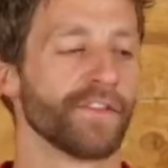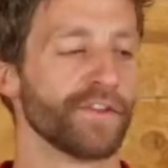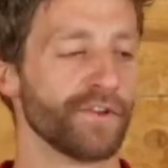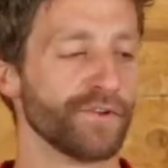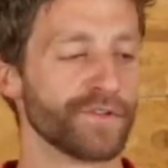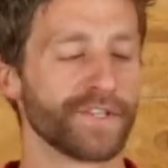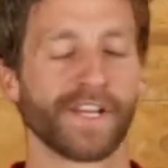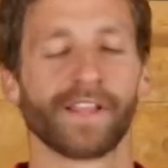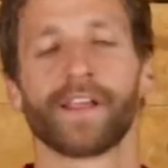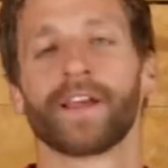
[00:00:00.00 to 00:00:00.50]
The
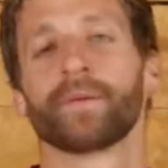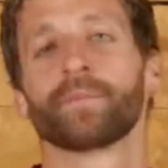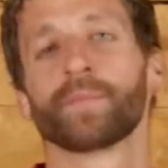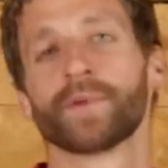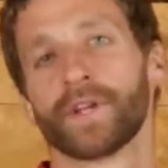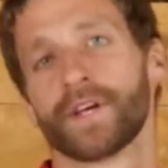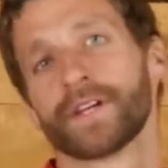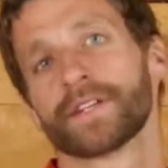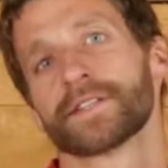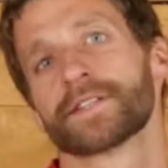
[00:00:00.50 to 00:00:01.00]
new Daylite
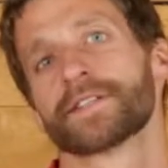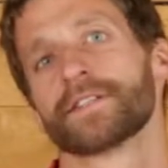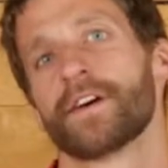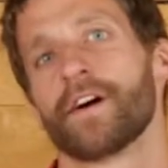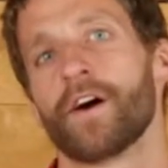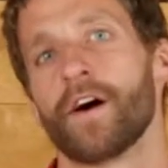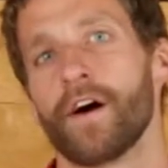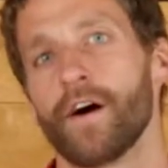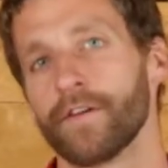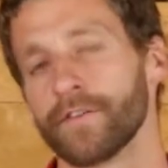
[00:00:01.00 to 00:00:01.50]
Plus
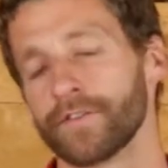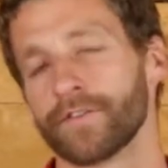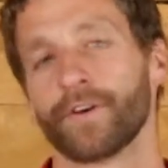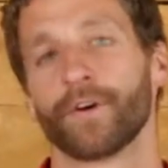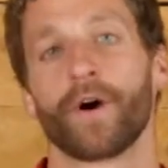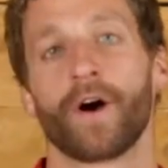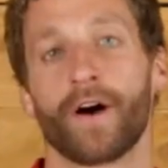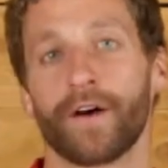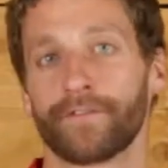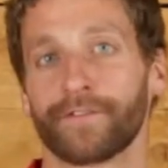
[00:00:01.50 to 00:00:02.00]

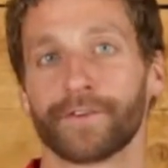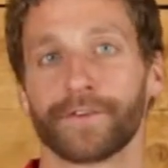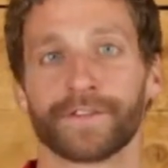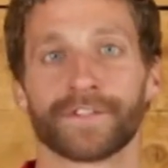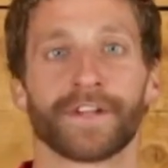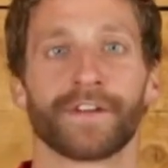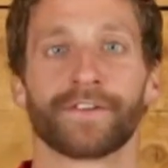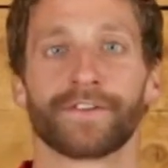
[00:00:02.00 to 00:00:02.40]
also offers